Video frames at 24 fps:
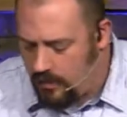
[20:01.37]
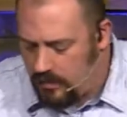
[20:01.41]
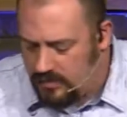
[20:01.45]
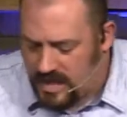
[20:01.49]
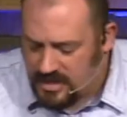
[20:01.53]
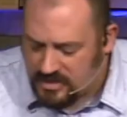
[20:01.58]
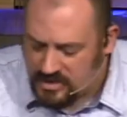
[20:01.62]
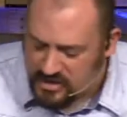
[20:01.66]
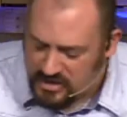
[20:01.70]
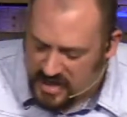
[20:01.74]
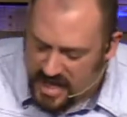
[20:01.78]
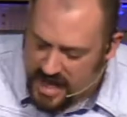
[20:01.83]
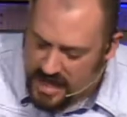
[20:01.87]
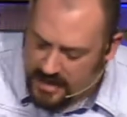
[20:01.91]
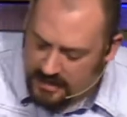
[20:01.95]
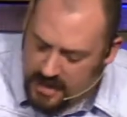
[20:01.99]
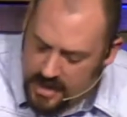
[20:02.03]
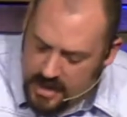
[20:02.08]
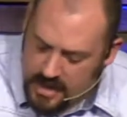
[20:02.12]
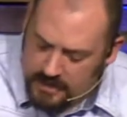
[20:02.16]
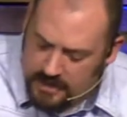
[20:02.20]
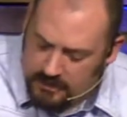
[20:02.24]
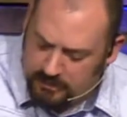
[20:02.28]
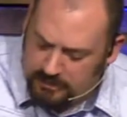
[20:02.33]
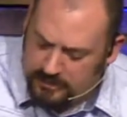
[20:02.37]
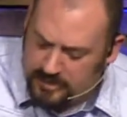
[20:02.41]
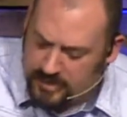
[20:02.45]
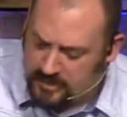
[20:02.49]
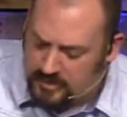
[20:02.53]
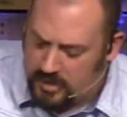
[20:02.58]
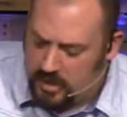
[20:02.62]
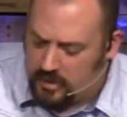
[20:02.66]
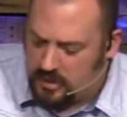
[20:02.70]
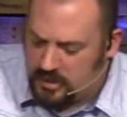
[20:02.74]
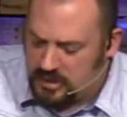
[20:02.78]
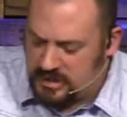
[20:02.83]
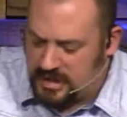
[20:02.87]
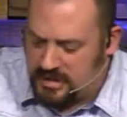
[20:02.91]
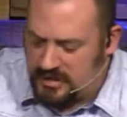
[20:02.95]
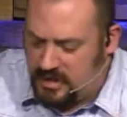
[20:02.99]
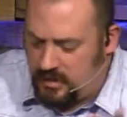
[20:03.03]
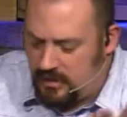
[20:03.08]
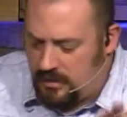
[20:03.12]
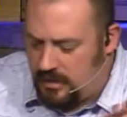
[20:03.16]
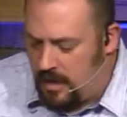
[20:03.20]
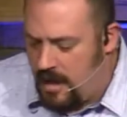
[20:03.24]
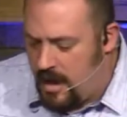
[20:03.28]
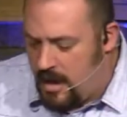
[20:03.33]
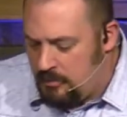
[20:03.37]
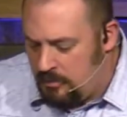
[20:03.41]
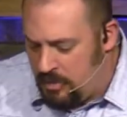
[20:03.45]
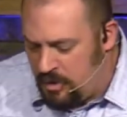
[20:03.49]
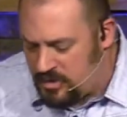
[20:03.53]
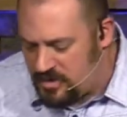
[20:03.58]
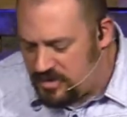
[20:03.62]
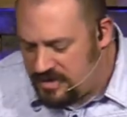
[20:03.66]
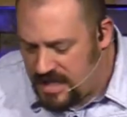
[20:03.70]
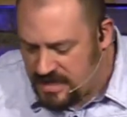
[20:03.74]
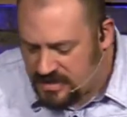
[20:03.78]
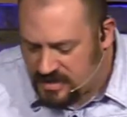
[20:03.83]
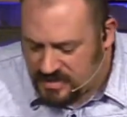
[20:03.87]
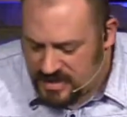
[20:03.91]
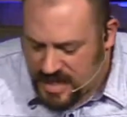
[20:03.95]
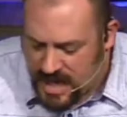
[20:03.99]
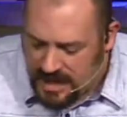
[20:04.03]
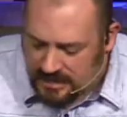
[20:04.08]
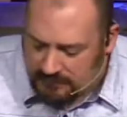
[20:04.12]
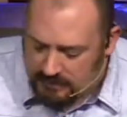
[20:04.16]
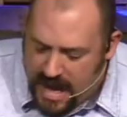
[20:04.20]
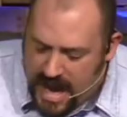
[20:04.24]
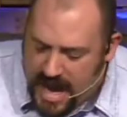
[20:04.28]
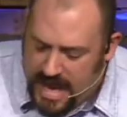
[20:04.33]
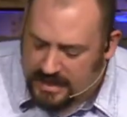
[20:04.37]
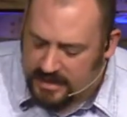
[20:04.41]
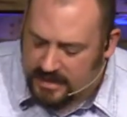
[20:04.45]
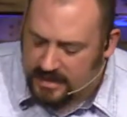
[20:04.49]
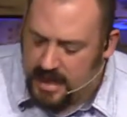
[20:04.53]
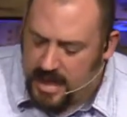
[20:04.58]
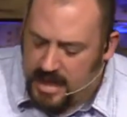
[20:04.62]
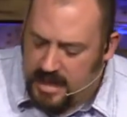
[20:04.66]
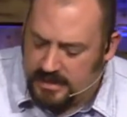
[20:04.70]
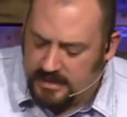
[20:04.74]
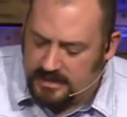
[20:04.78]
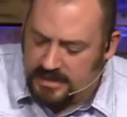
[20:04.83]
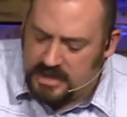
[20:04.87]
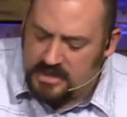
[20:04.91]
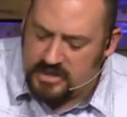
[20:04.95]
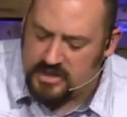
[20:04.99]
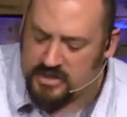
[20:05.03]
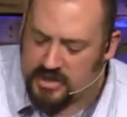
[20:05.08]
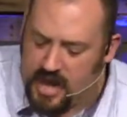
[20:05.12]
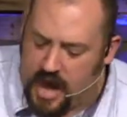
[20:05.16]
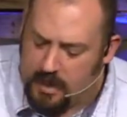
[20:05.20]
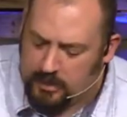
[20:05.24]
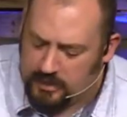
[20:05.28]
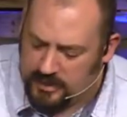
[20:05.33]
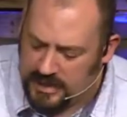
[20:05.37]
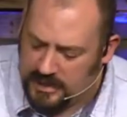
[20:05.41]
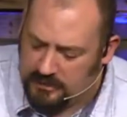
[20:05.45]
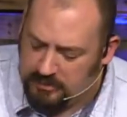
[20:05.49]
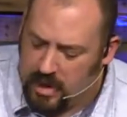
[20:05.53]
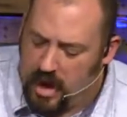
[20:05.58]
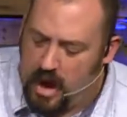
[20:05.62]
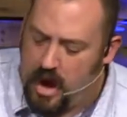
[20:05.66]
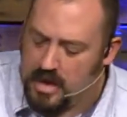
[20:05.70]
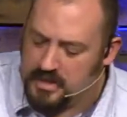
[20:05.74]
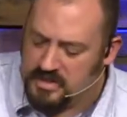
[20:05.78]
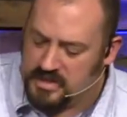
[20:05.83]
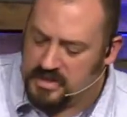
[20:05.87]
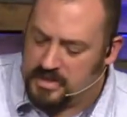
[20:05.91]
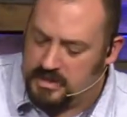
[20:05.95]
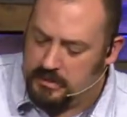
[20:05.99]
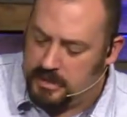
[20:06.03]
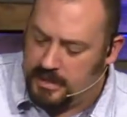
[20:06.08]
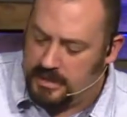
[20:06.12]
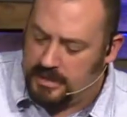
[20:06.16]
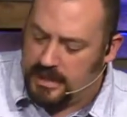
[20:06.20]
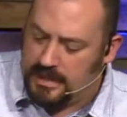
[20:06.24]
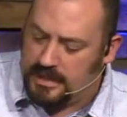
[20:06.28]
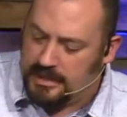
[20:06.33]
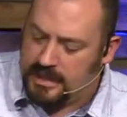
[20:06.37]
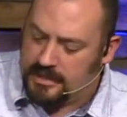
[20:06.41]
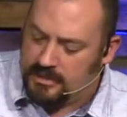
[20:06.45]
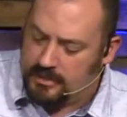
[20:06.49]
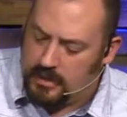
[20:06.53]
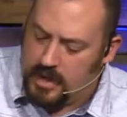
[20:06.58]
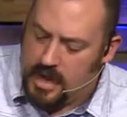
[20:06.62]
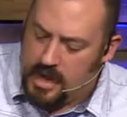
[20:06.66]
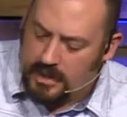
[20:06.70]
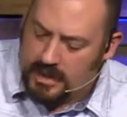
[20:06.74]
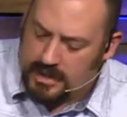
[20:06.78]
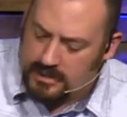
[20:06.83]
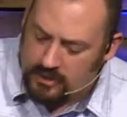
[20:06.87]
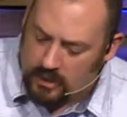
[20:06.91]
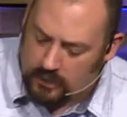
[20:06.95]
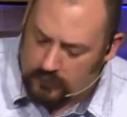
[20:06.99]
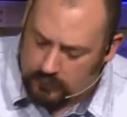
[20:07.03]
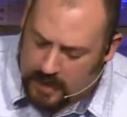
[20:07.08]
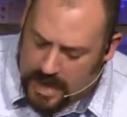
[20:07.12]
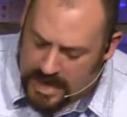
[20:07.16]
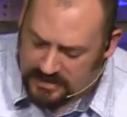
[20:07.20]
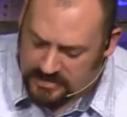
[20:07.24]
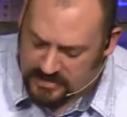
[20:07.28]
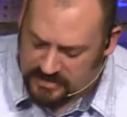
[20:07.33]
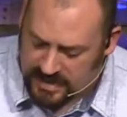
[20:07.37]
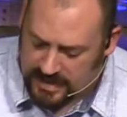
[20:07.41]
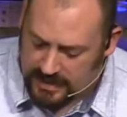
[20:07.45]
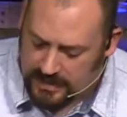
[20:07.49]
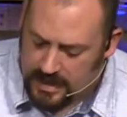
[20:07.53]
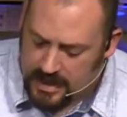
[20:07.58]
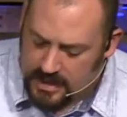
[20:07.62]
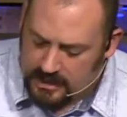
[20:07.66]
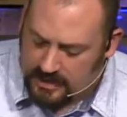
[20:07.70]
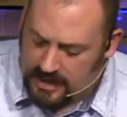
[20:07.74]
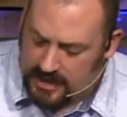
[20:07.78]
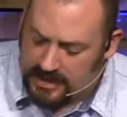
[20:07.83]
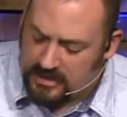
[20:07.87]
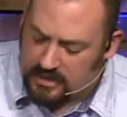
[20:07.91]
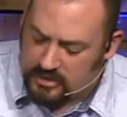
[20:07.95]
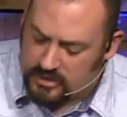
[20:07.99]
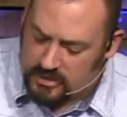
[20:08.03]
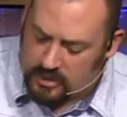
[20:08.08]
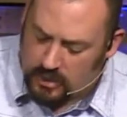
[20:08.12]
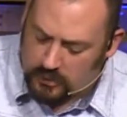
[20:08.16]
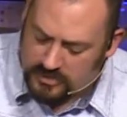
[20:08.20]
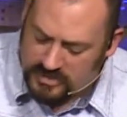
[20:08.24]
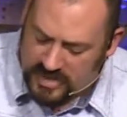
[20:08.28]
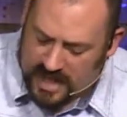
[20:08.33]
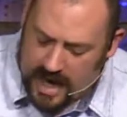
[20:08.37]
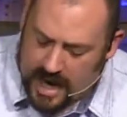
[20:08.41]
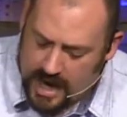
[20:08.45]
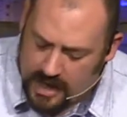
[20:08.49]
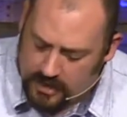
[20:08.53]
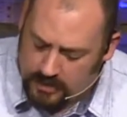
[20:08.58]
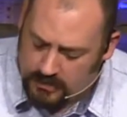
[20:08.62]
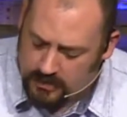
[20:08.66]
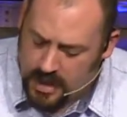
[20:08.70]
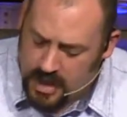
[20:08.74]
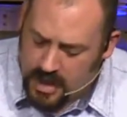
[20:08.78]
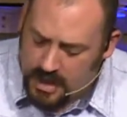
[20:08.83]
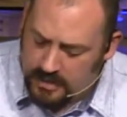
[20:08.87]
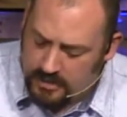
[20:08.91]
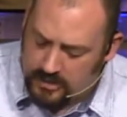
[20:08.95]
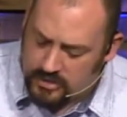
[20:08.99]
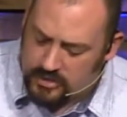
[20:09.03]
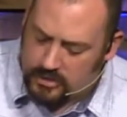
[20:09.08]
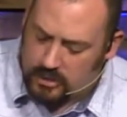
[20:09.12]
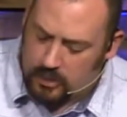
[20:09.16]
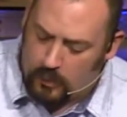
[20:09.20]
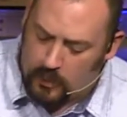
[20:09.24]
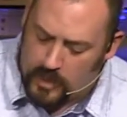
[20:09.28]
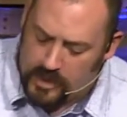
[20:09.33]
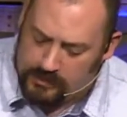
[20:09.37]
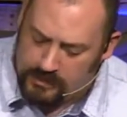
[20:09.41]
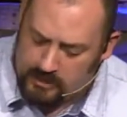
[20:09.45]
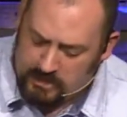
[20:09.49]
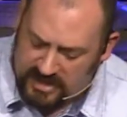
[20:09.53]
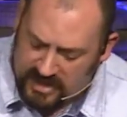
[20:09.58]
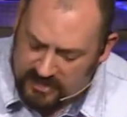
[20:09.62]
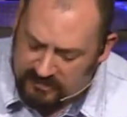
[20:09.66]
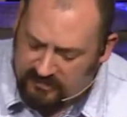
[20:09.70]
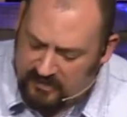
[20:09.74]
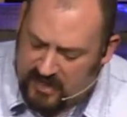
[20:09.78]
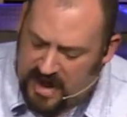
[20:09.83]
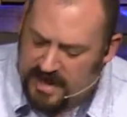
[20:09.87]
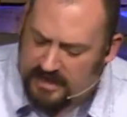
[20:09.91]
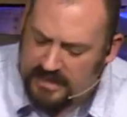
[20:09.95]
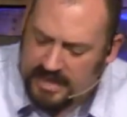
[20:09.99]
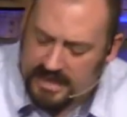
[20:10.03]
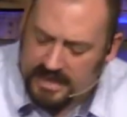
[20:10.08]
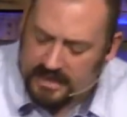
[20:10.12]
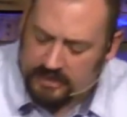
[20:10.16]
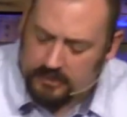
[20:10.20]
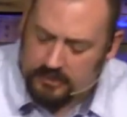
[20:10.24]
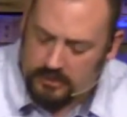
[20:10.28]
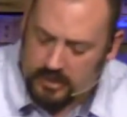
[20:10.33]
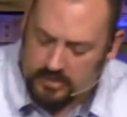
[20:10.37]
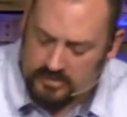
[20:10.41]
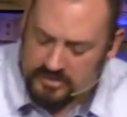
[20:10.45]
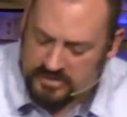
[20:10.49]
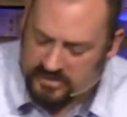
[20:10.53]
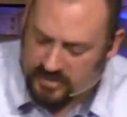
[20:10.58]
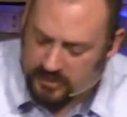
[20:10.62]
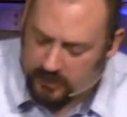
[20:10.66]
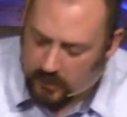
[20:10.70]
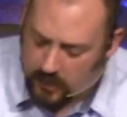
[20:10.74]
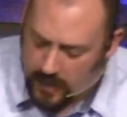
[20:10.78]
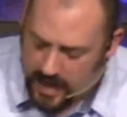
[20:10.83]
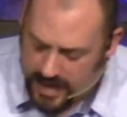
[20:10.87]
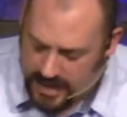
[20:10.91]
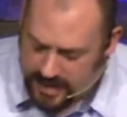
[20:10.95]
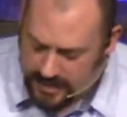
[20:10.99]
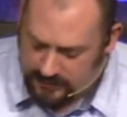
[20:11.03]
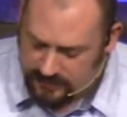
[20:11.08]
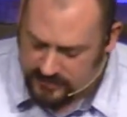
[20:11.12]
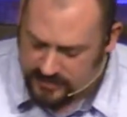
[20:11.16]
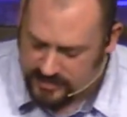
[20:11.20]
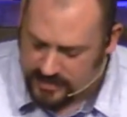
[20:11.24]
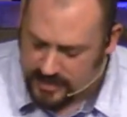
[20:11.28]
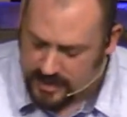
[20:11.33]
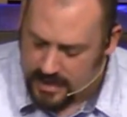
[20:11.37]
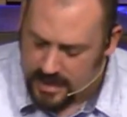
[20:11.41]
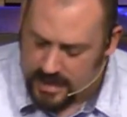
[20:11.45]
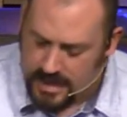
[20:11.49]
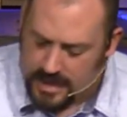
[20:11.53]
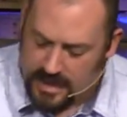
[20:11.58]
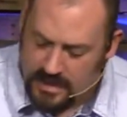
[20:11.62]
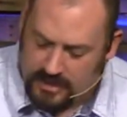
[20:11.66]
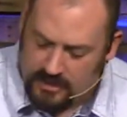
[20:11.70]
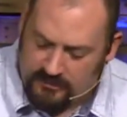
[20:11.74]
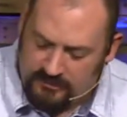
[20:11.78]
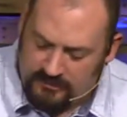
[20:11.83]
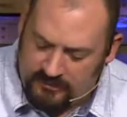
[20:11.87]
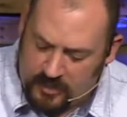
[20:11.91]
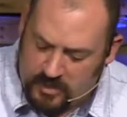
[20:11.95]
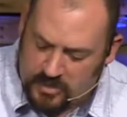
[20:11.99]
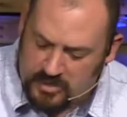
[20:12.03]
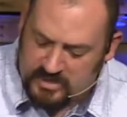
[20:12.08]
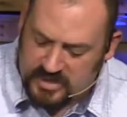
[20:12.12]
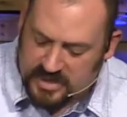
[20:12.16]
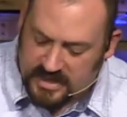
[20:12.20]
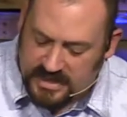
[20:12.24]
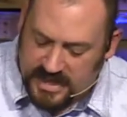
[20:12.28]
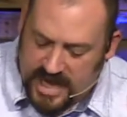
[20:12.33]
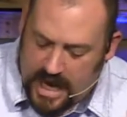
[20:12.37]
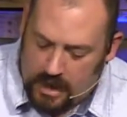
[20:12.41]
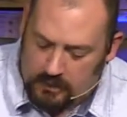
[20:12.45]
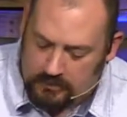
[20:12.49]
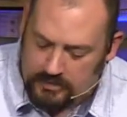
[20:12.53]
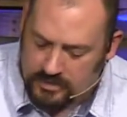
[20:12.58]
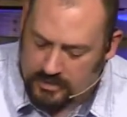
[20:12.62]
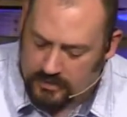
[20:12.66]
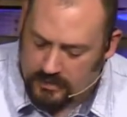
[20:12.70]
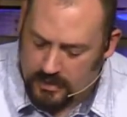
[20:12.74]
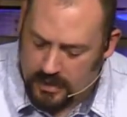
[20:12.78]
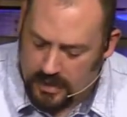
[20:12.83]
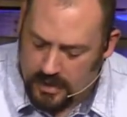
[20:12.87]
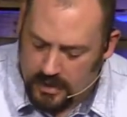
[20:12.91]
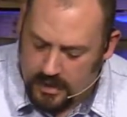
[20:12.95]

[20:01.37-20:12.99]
on that sand, the turtles continue to push that sand back, and then they'd stop and they'd pause. It seemed like they're resting, like they're so tired and they're so weary. But they finally get close to the waves, and their first encounter,